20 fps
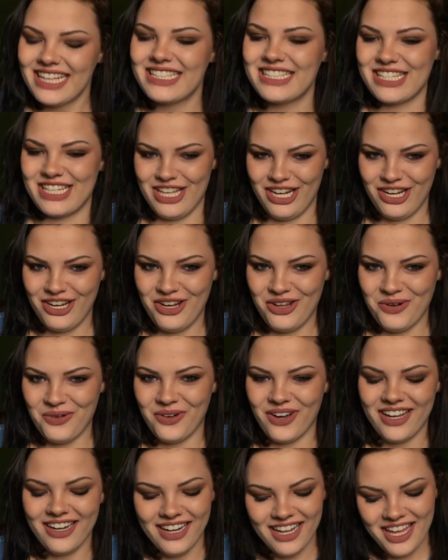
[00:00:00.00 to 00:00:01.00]
to get a new
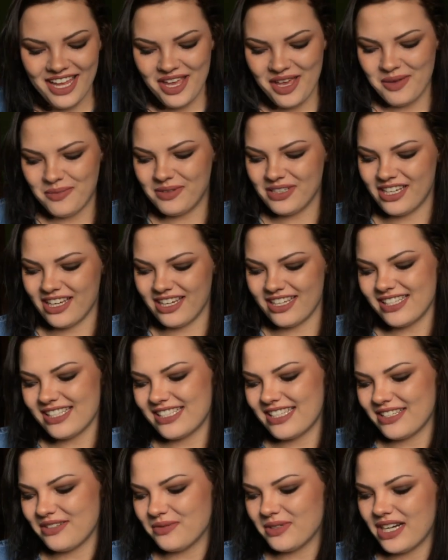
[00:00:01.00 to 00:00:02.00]
one, because
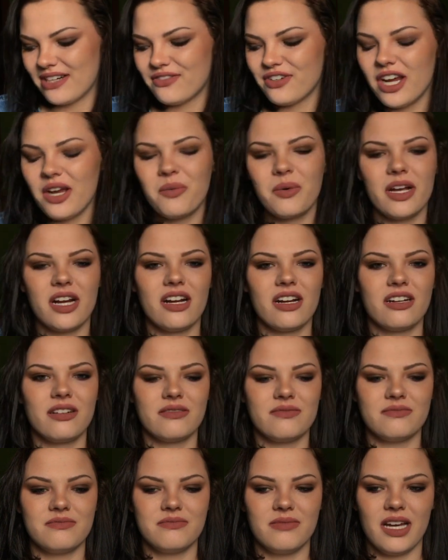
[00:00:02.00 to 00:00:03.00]
whenever I wear
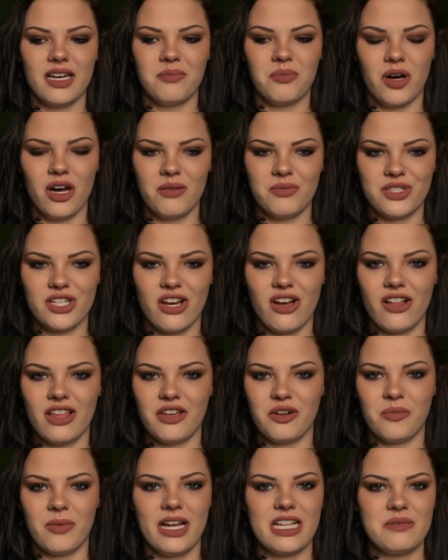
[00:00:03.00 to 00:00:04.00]
my Bombshell,
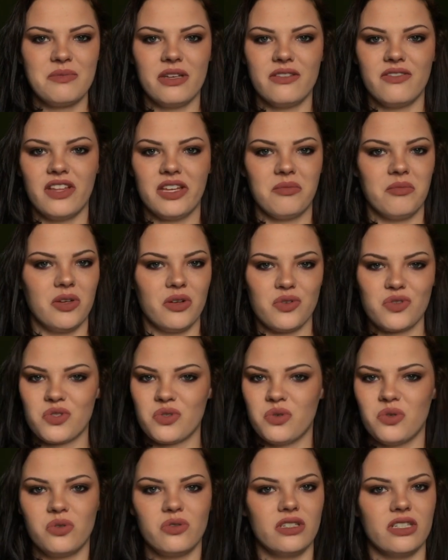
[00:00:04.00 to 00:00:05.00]
it reminds me of like middle
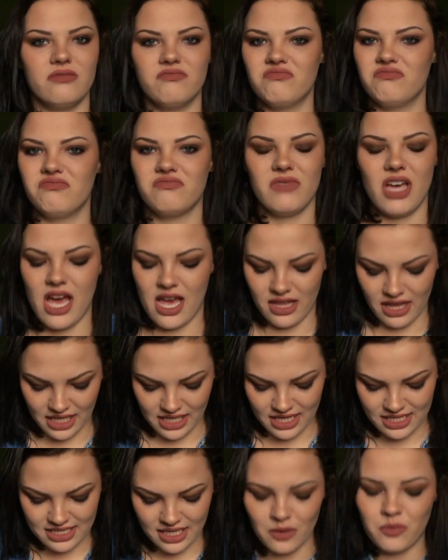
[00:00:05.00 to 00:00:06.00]
school, and like
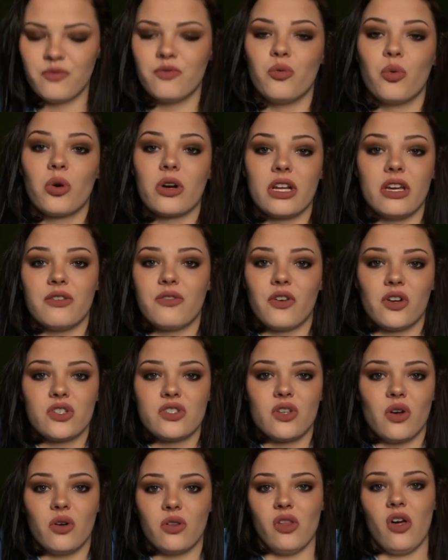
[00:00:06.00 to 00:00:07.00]
because I've worn it for
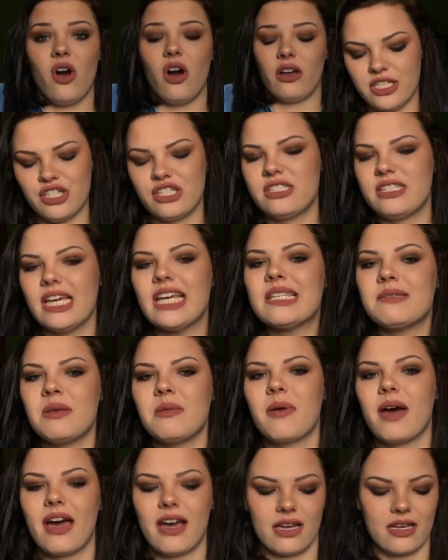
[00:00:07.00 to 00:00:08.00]
so long, it just takes me
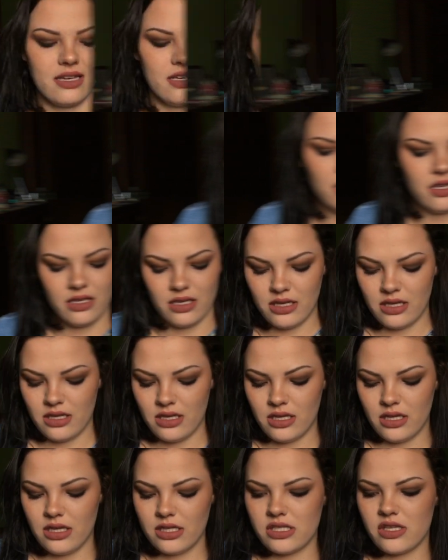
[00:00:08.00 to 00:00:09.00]
back.
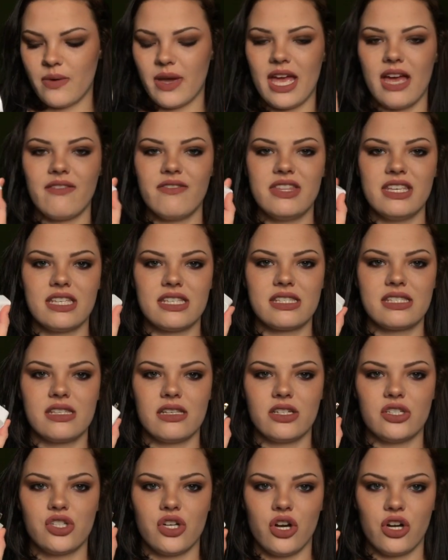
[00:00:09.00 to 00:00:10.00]
So I have this
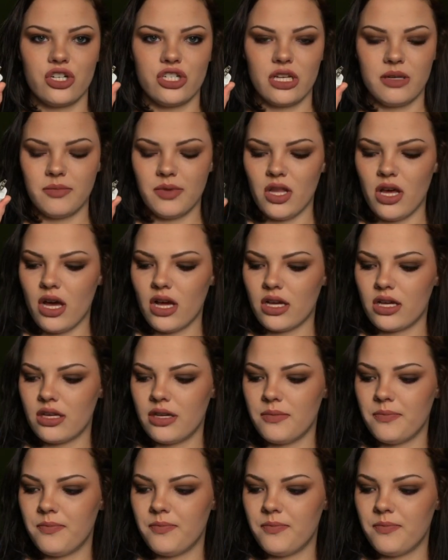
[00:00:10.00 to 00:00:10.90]
charging block.